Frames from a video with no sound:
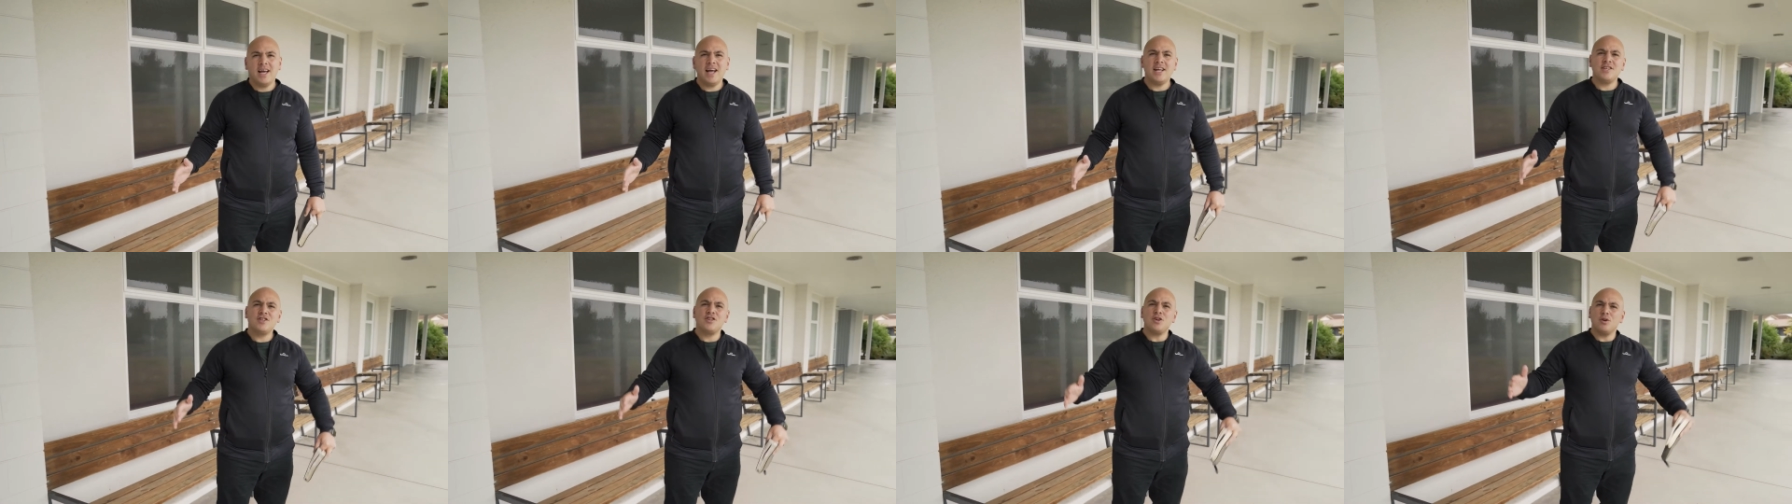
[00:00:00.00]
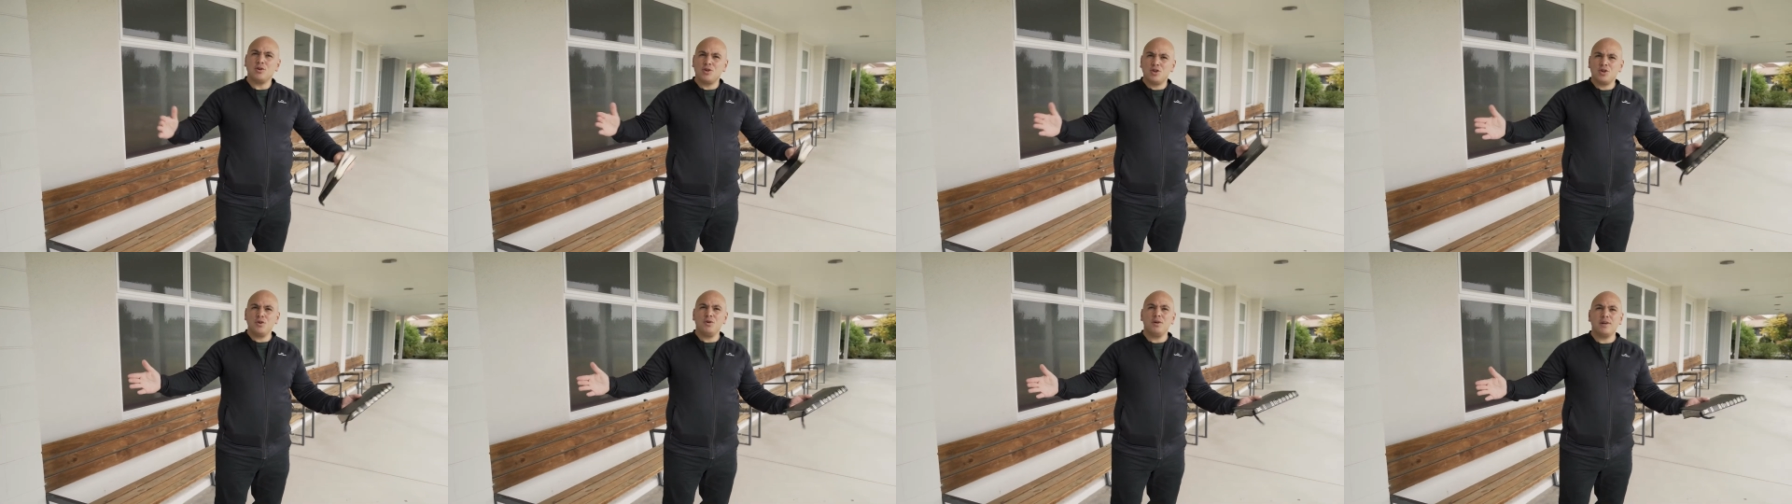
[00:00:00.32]
and
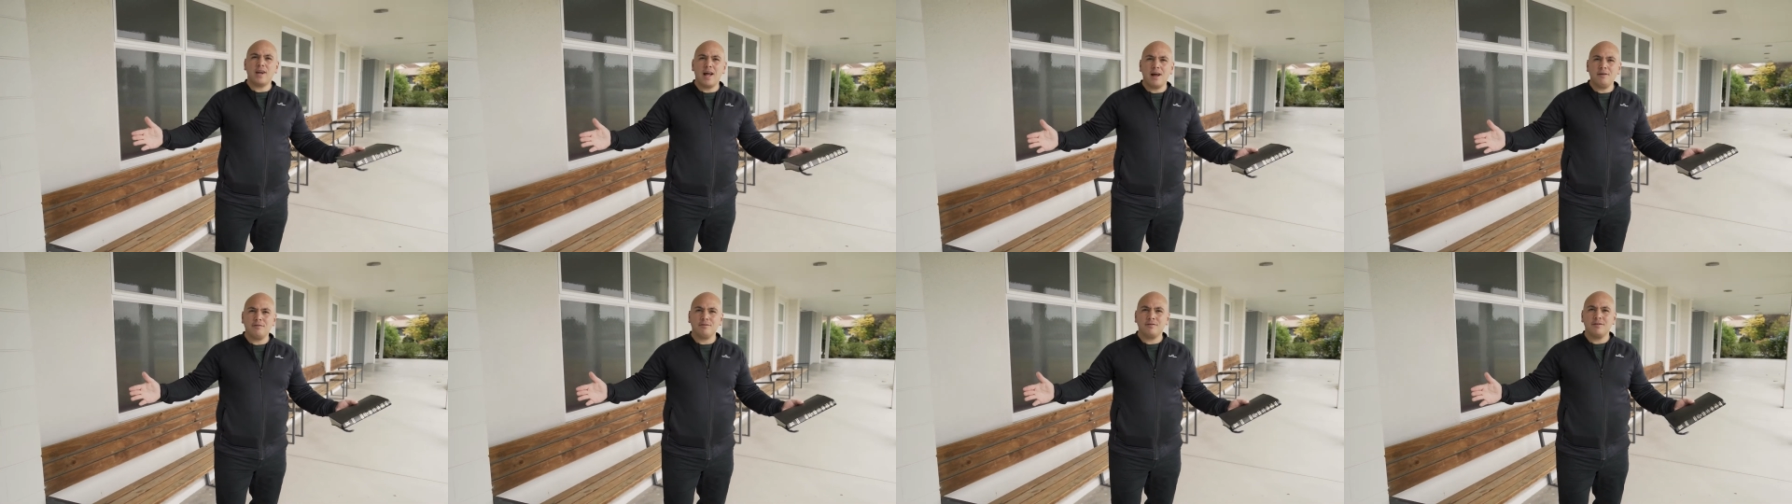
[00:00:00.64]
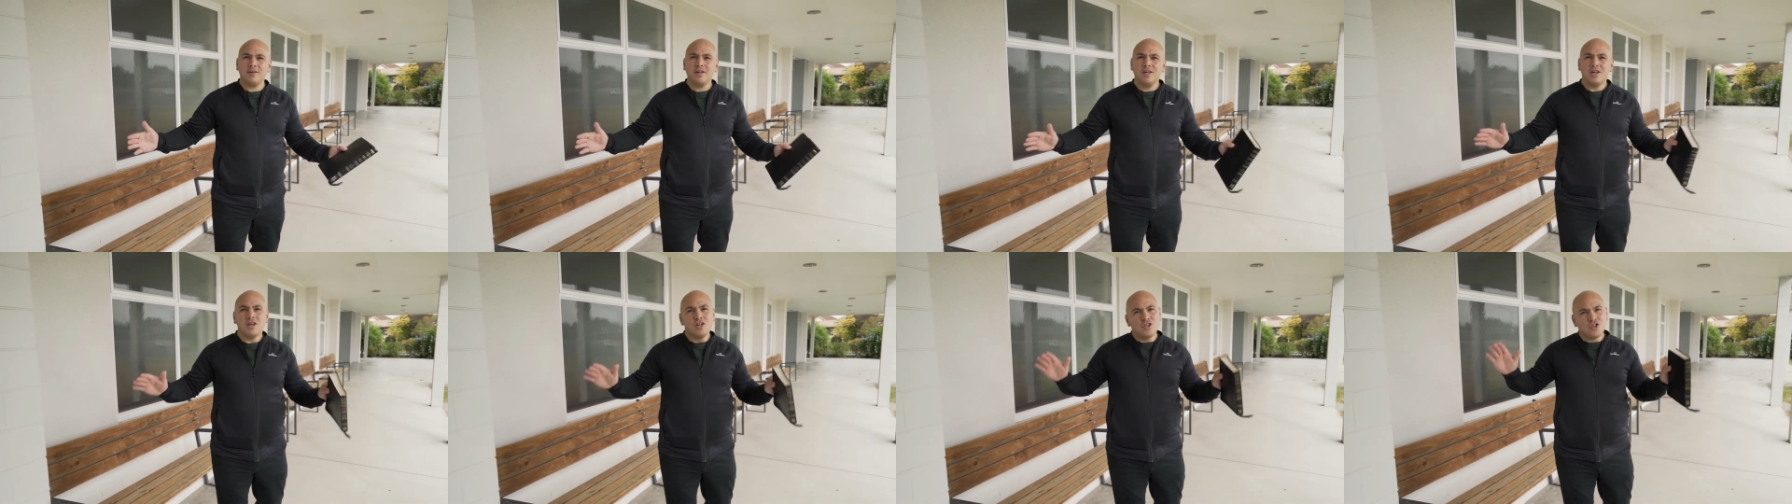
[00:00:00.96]
so sure
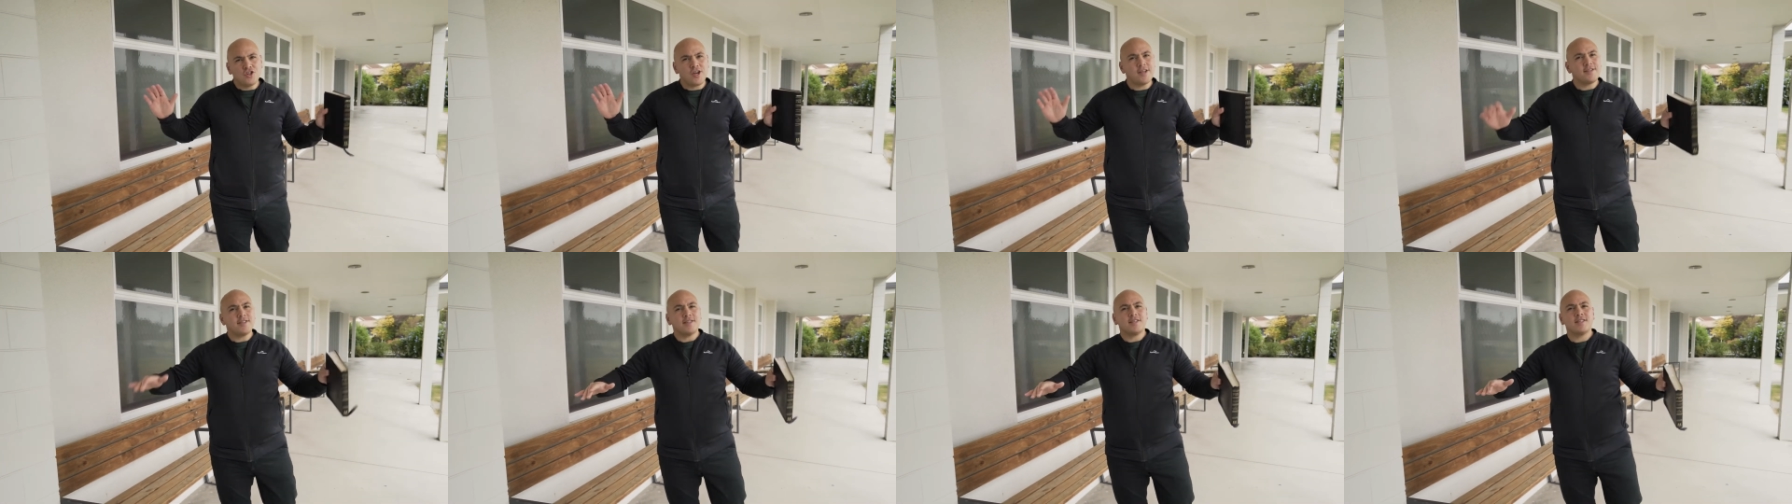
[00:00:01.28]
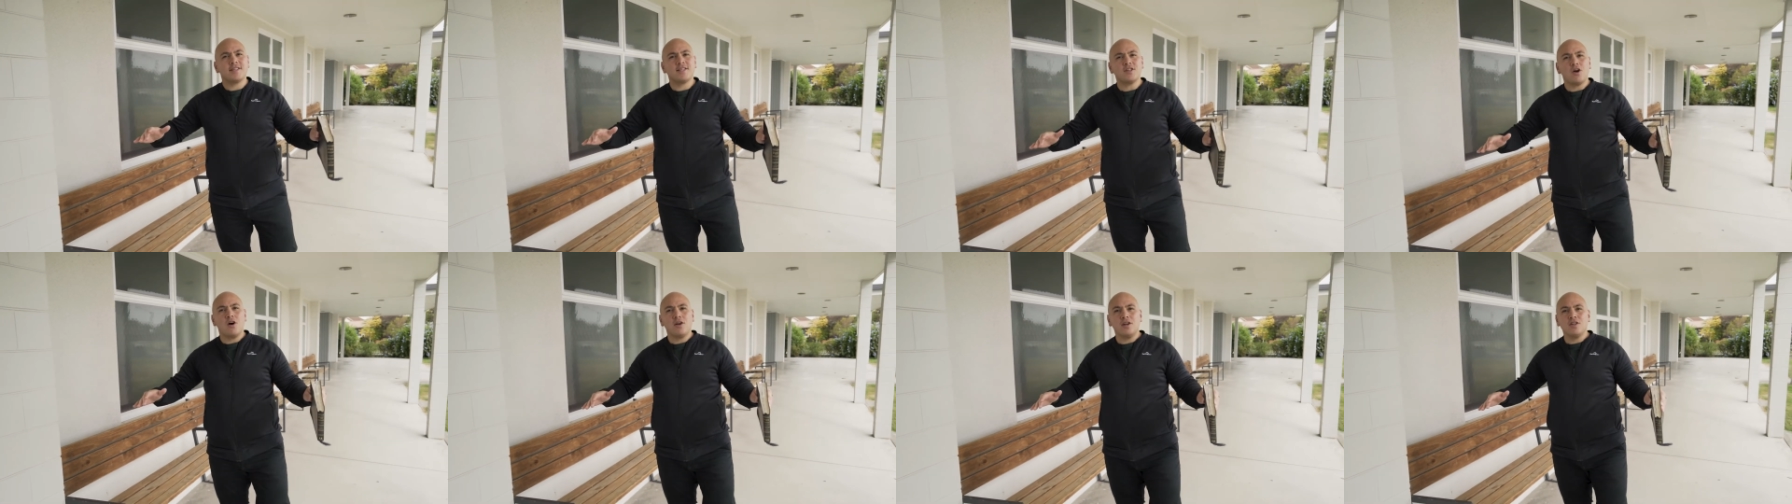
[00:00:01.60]
enough,
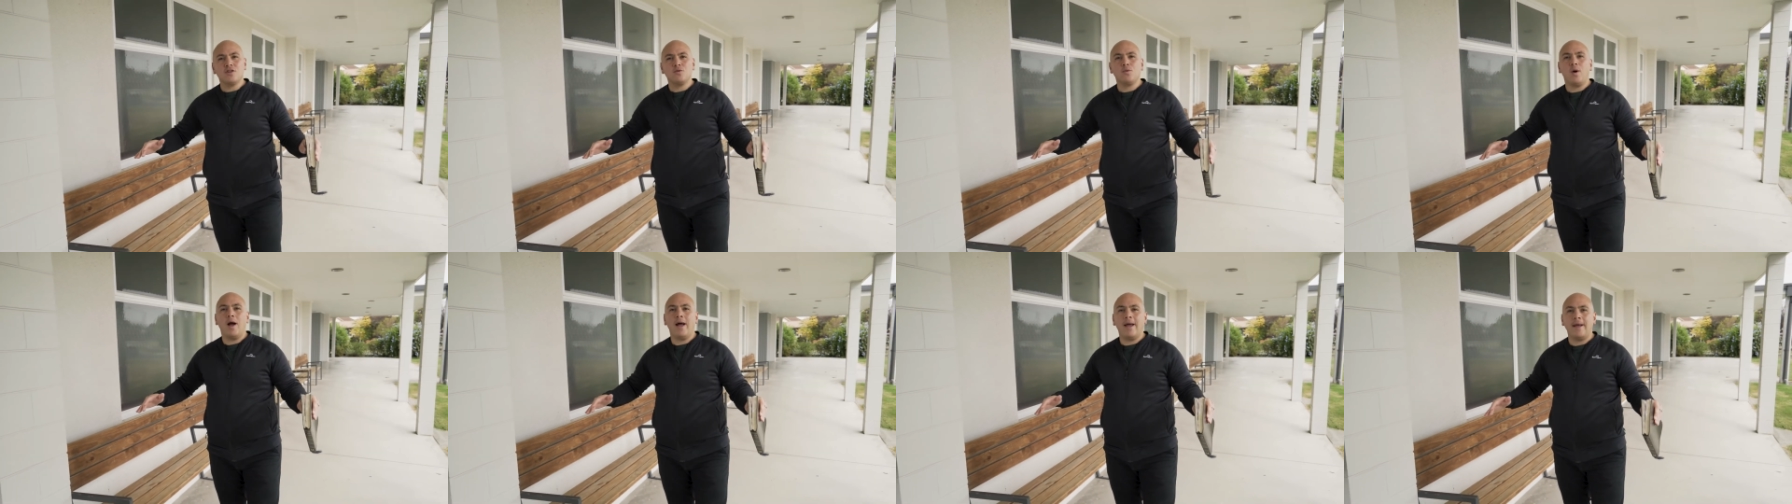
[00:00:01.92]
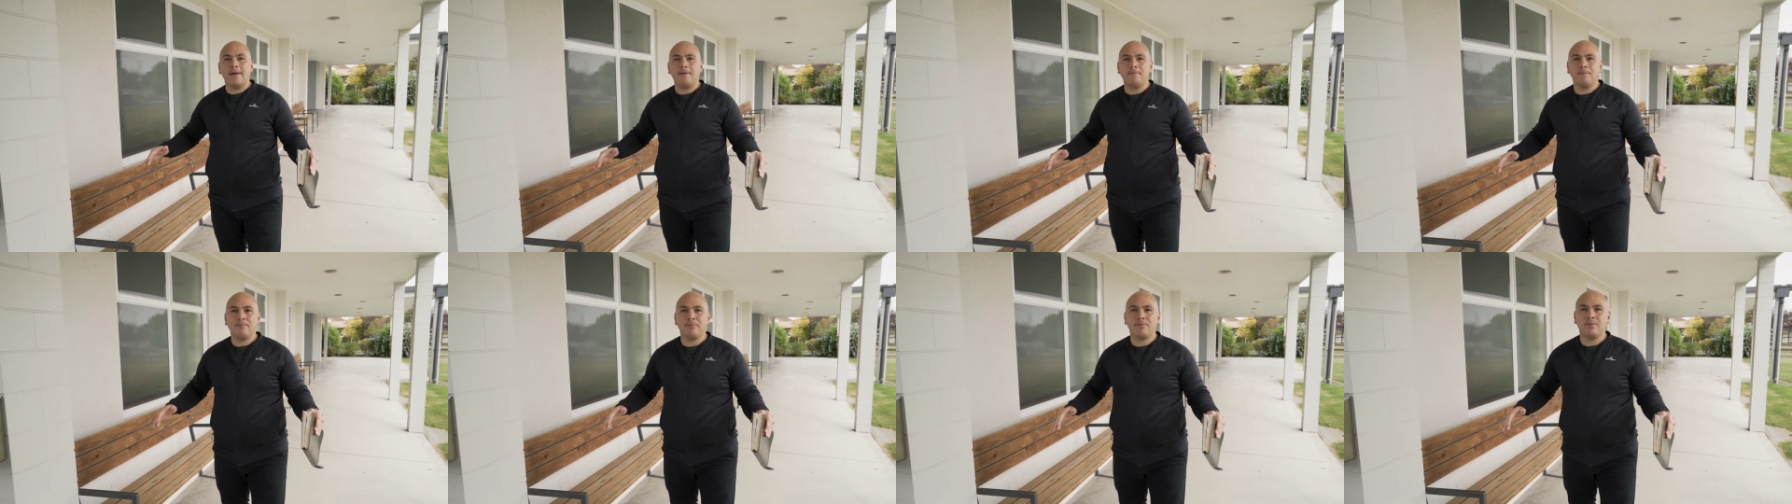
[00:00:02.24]
Jesus is on his
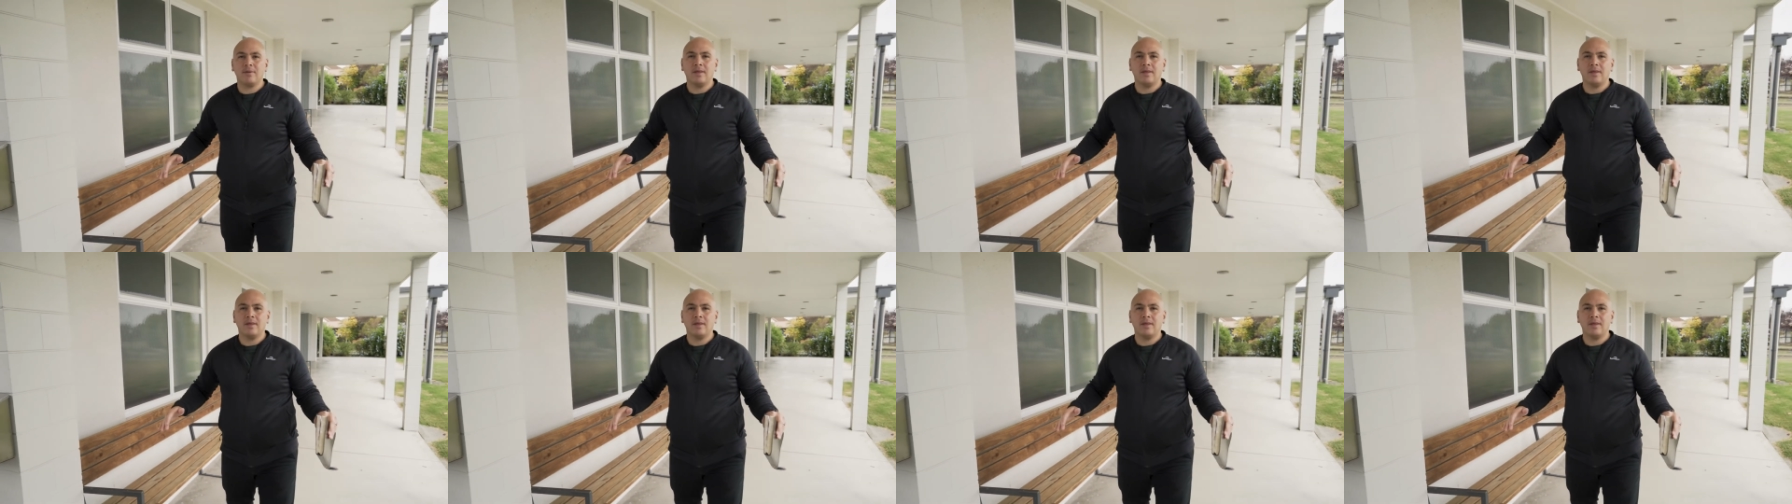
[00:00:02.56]
way.